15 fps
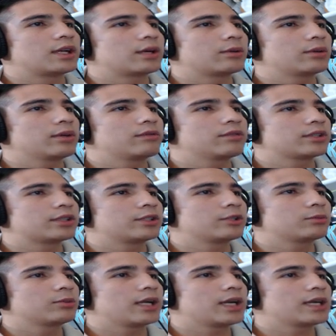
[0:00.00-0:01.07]
However,
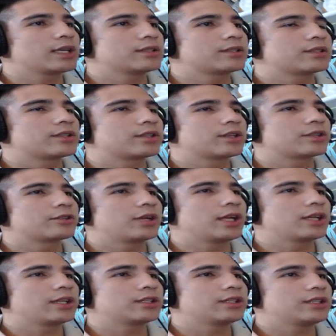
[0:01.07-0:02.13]
Gilbert has his other
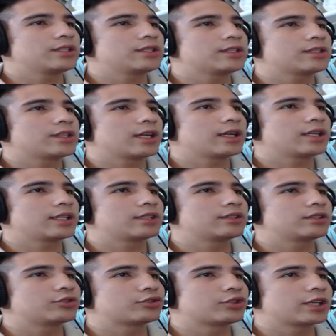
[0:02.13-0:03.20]
hand inside
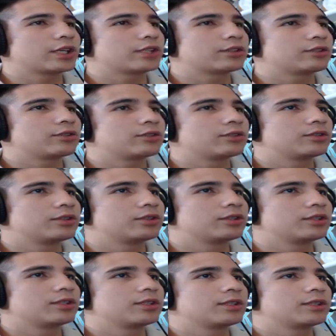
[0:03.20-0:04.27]
the triangle,
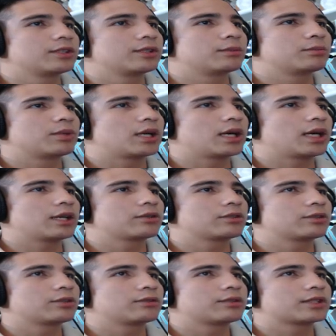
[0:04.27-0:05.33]
but I don't
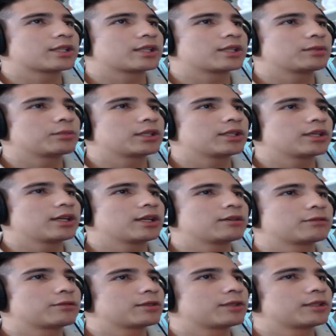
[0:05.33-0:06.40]
know if it's going to be
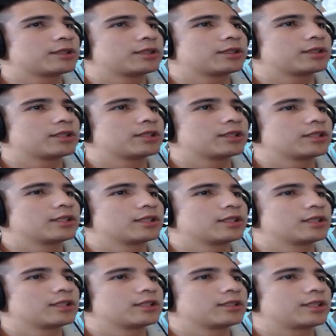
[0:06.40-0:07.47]
enough.
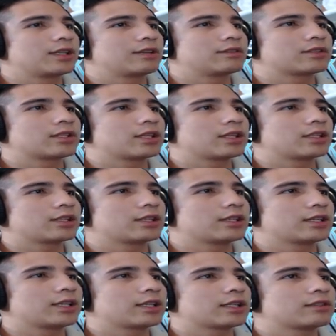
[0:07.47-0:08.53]
David's got
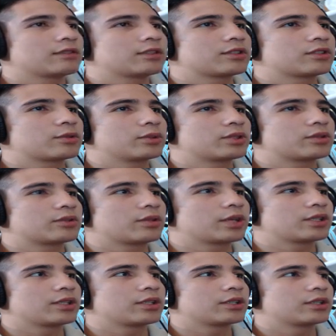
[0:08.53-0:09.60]
a heck of a squeeze
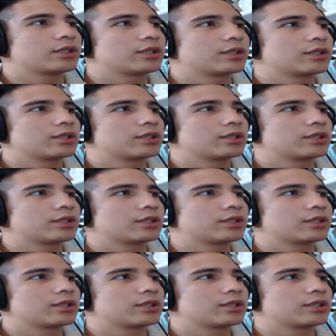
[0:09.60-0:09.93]
right here.